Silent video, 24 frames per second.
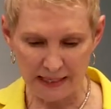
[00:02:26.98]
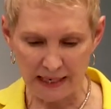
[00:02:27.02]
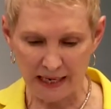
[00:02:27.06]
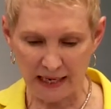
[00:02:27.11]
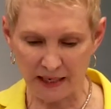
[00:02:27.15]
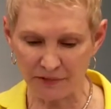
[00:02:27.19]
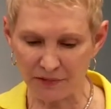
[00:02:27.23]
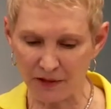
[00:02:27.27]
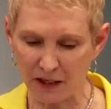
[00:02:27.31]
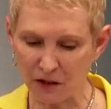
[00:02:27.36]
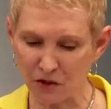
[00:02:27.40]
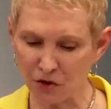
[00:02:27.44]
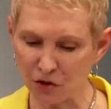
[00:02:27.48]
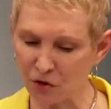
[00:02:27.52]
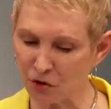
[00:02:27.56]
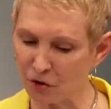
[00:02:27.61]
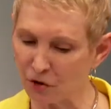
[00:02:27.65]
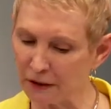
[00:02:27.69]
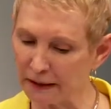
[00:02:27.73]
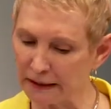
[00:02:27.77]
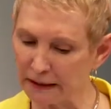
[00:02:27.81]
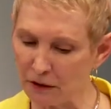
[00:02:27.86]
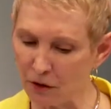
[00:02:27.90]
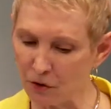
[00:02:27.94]
And they
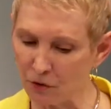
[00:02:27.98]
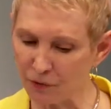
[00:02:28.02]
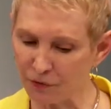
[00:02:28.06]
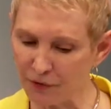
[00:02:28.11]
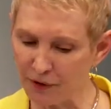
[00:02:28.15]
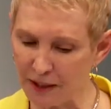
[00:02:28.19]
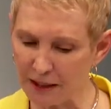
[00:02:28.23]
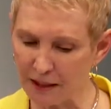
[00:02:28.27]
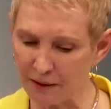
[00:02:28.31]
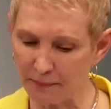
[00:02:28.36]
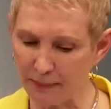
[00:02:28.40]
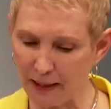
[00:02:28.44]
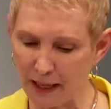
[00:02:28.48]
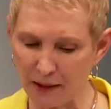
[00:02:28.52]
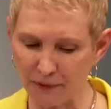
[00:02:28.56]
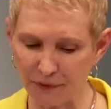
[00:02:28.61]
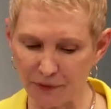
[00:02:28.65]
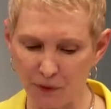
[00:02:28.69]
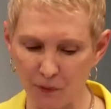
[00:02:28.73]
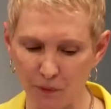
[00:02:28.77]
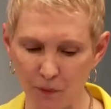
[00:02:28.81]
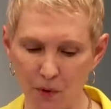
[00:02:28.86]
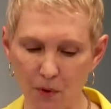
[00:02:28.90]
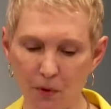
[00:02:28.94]
surely don't think about
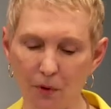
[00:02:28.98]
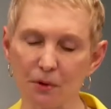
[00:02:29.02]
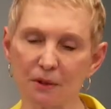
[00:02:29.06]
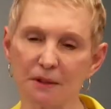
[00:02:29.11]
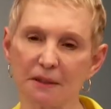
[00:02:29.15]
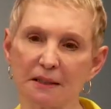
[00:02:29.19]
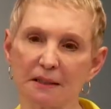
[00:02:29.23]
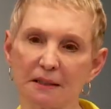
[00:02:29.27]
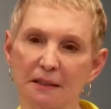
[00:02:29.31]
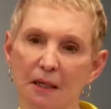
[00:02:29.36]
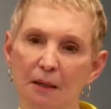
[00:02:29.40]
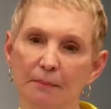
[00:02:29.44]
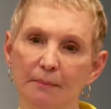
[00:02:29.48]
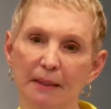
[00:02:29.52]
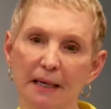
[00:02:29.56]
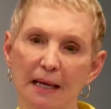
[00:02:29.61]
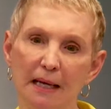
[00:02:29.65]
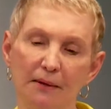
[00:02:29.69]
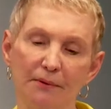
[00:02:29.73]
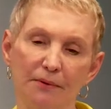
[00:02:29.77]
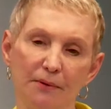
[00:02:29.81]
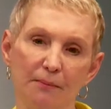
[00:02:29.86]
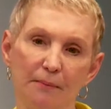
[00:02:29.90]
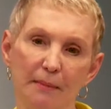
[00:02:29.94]
the words that's coming
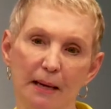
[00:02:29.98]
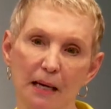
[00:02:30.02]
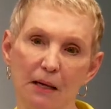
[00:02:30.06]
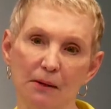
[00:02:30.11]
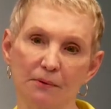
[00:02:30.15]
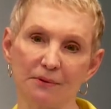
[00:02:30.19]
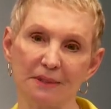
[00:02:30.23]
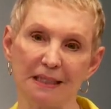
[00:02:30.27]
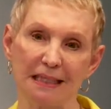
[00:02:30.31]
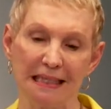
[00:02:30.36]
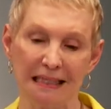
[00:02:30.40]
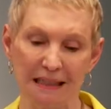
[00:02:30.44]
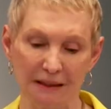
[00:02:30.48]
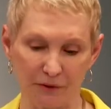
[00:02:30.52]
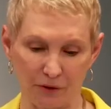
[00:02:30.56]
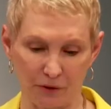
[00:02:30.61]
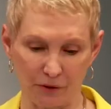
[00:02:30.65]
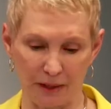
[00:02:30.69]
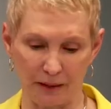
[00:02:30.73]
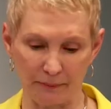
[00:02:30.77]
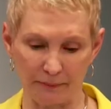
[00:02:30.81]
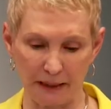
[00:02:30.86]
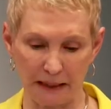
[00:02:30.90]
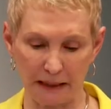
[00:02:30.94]
out of their mouths
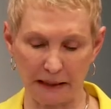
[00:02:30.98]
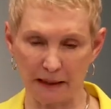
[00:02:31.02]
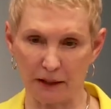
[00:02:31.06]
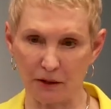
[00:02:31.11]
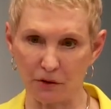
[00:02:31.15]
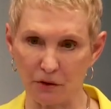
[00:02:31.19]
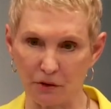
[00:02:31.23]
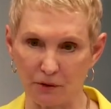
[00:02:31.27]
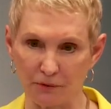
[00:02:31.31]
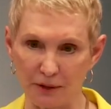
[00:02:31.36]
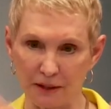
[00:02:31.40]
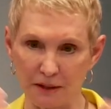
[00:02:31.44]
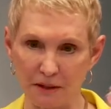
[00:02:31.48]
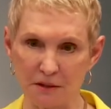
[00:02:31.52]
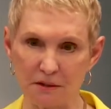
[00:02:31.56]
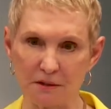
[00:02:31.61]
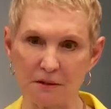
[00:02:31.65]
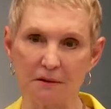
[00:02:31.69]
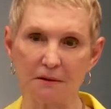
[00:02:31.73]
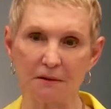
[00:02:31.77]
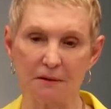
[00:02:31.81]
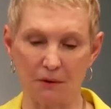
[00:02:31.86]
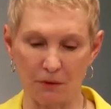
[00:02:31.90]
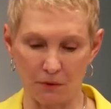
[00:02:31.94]
either. I mean, they
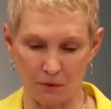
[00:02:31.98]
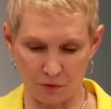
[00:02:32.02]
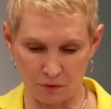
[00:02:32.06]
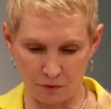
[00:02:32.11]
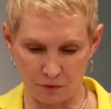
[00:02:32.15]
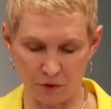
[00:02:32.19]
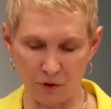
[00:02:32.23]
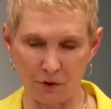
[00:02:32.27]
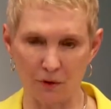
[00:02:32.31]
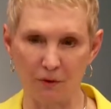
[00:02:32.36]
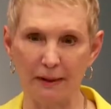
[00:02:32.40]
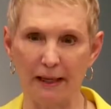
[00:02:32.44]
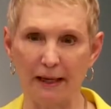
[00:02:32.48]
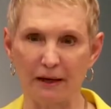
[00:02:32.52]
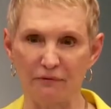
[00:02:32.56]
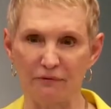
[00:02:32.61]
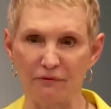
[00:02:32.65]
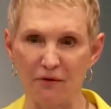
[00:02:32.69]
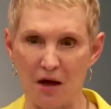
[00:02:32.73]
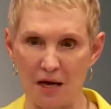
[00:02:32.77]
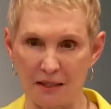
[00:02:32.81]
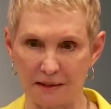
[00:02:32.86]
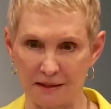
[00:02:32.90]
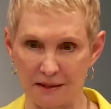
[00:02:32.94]
like a
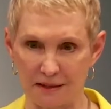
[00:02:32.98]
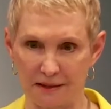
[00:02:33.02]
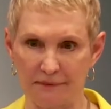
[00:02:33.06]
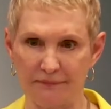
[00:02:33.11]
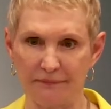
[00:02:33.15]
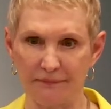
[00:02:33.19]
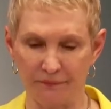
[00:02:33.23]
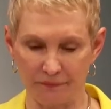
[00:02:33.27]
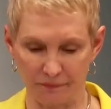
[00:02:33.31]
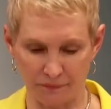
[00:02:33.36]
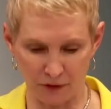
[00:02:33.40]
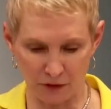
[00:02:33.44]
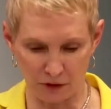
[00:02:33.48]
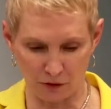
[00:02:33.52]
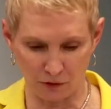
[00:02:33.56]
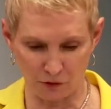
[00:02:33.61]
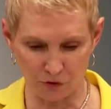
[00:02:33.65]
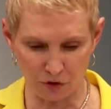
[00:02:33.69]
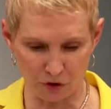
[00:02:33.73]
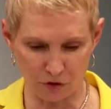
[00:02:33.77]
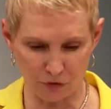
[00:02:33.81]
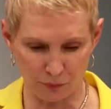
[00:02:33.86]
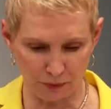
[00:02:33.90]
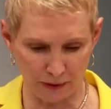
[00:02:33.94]
faucet, you know,
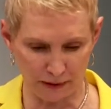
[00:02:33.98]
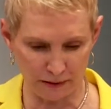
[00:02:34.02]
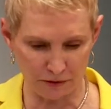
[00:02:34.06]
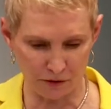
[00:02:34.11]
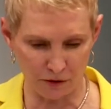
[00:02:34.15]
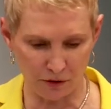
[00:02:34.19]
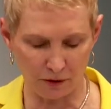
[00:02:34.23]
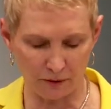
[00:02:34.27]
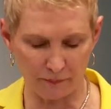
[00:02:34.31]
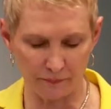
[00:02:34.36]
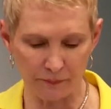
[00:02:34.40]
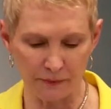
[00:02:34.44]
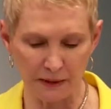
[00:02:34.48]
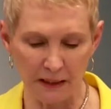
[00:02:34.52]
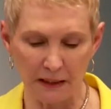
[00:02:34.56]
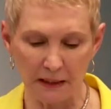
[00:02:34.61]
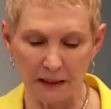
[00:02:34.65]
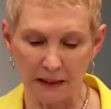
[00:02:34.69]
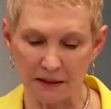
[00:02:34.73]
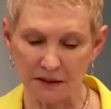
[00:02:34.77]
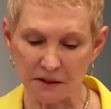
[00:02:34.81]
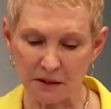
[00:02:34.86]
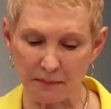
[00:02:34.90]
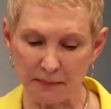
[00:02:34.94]
just runs off.
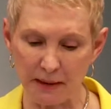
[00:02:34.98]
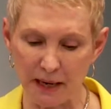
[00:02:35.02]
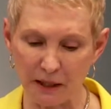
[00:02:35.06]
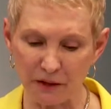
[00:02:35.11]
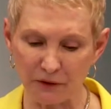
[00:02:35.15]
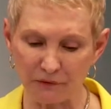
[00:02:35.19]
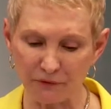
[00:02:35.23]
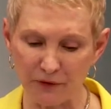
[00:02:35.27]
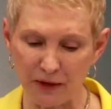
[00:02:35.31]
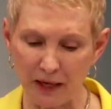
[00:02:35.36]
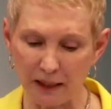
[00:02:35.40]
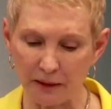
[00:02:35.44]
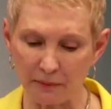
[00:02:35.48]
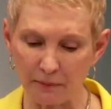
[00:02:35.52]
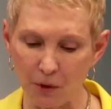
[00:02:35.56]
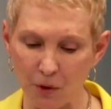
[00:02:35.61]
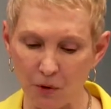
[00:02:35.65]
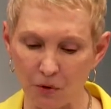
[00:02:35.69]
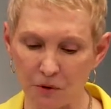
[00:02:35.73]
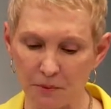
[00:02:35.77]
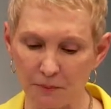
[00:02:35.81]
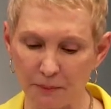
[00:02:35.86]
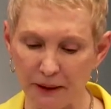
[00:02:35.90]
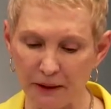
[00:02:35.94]
As a matter of fact,
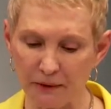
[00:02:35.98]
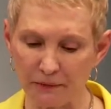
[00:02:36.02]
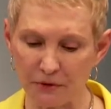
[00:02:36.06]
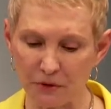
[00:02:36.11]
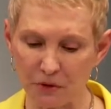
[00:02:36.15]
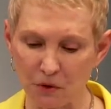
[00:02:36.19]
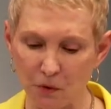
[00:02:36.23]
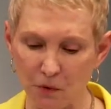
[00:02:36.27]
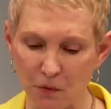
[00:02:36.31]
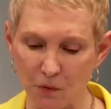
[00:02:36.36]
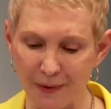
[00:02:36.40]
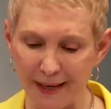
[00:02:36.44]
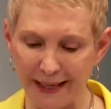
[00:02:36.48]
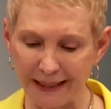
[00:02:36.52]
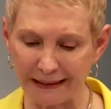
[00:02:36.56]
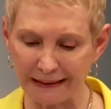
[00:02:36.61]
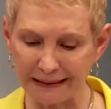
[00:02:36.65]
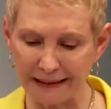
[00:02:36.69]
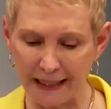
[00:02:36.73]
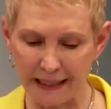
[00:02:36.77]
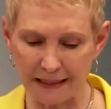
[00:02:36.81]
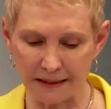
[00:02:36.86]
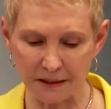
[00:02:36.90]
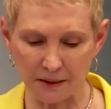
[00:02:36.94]
most believers don't
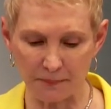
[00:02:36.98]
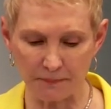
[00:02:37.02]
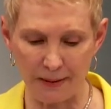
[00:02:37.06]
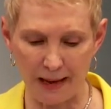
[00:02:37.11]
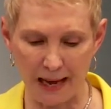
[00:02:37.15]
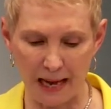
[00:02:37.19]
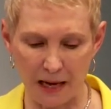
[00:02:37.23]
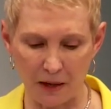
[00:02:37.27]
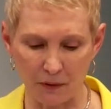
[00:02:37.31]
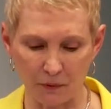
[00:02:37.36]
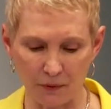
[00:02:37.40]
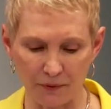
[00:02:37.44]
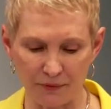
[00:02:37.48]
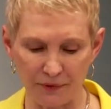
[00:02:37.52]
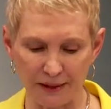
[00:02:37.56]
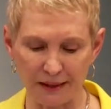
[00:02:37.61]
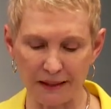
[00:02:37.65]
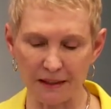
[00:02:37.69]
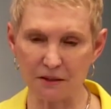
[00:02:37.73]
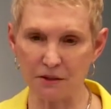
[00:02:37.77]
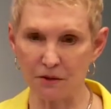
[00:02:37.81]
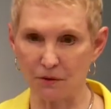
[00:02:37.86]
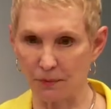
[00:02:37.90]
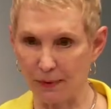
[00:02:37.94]
recognize the power that
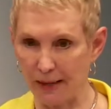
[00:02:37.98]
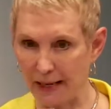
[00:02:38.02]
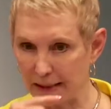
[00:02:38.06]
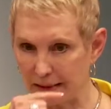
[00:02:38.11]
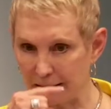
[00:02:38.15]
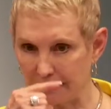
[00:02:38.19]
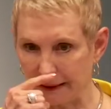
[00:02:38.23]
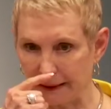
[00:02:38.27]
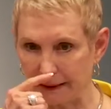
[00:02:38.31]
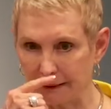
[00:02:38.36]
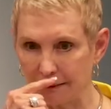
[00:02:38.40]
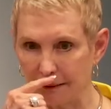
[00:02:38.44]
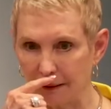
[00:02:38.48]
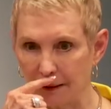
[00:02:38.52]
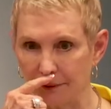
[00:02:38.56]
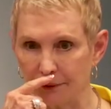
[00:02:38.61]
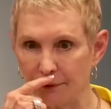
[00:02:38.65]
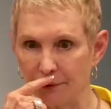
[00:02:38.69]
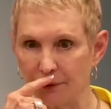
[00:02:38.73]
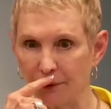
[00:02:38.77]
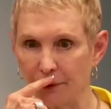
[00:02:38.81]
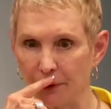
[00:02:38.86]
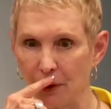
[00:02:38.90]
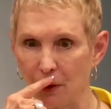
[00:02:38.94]
is directly
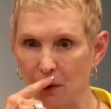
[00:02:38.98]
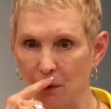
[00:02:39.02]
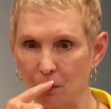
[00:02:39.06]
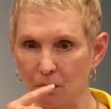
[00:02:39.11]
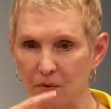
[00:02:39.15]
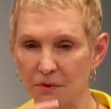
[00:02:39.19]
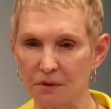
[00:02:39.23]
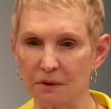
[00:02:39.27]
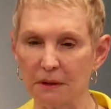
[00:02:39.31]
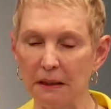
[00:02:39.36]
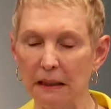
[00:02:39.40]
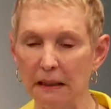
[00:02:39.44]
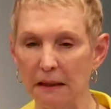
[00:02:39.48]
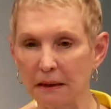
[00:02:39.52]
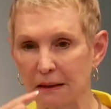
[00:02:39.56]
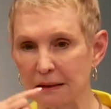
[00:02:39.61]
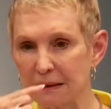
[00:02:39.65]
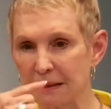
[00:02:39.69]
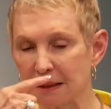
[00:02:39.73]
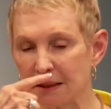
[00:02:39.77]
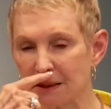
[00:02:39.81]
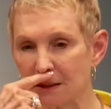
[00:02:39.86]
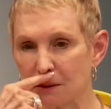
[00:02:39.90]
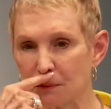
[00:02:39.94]
under their nose.
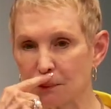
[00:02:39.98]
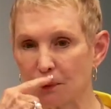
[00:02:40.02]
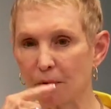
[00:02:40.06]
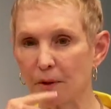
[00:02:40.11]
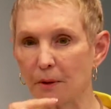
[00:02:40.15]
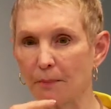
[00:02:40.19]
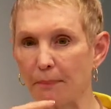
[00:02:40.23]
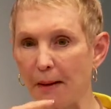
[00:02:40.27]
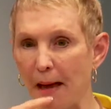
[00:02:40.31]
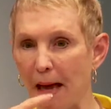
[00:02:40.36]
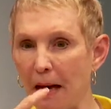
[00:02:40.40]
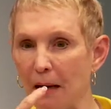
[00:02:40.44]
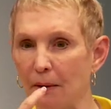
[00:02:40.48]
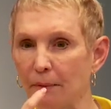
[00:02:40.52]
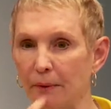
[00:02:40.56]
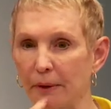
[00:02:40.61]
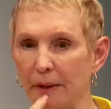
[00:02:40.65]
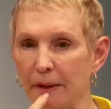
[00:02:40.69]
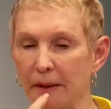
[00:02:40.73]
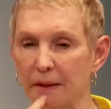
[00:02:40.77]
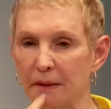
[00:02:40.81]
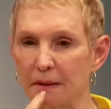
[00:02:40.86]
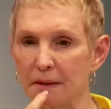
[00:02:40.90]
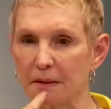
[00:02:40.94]
Because this is where your power
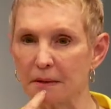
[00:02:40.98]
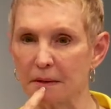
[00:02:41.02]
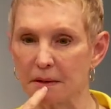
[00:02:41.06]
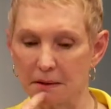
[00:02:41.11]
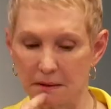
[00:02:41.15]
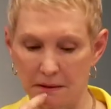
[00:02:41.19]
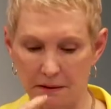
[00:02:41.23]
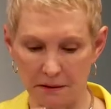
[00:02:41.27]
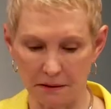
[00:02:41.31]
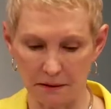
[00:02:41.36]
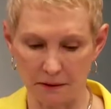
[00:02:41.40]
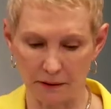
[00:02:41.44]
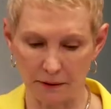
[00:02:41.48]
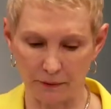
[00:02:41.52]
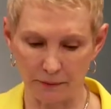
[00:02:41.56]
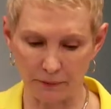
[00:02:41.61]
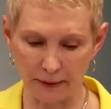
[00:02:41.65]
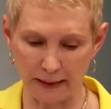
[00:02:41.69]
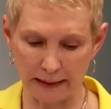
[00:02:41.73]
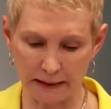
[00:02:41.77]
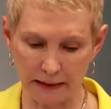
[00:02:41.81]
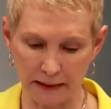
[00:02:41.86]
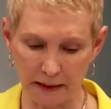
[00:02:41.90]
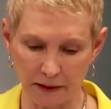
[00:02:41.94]
is,
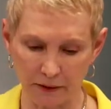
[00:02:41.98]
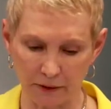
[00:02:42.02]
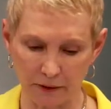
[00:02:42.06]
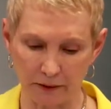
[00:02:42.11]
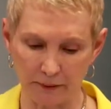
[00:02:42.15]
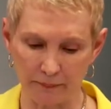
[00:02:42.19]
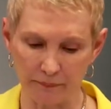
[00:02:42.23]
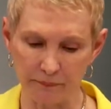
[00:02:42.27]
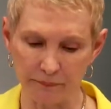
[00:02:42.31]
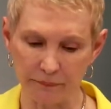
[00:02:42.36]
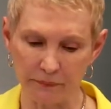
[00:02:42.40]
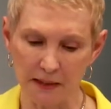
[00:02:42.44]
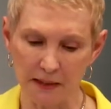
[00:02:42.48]
right here.